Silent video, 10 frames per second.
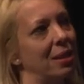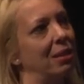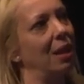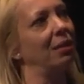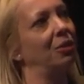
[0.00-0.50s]

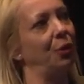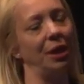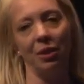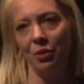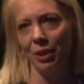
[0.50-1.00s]
than
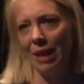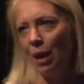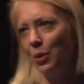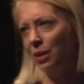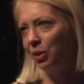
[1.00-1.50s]

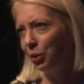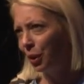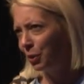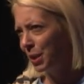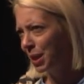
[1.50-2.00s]
300,000
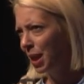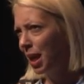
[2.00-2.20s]
euros.